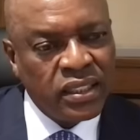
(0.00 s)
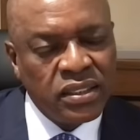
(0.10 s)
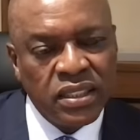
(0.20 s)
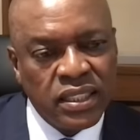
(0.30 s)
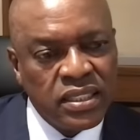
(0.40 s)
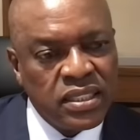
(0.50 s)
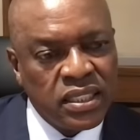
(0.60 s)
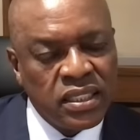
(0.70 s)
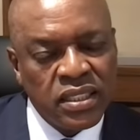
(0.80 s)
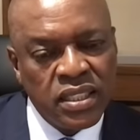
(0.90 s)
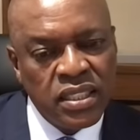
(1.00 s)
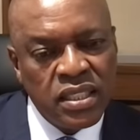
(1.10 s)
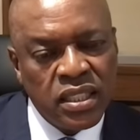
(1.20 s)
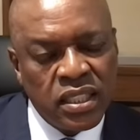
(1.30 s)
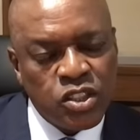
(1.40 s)
and and, uh,
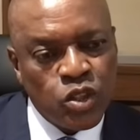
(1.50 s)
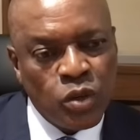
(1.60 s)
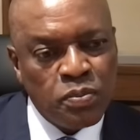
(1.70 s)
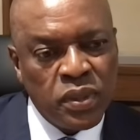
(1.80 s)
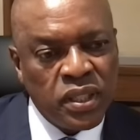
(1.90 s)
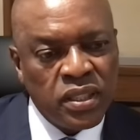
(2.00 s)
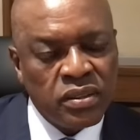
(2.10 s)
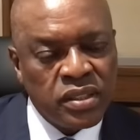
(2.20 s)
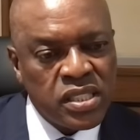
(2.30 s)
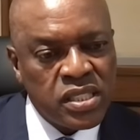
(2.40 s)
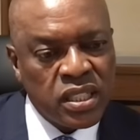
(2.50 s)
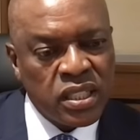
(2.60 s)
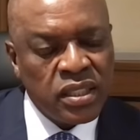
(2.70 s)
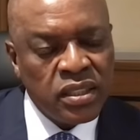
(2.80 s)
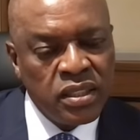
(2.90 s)
and stop uh, this
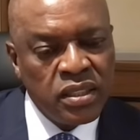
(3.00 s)
uh,